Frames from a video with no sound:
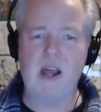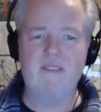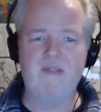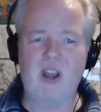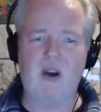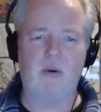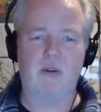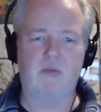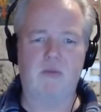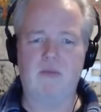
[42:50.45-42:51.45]
Yes, he
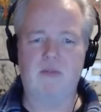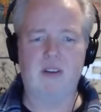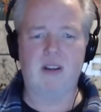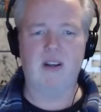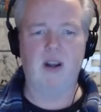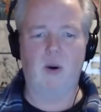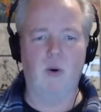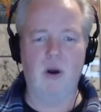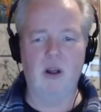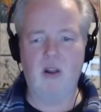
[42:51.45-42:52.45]
does. Thomas
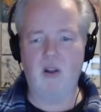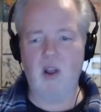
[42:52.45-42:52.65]
Jane did it.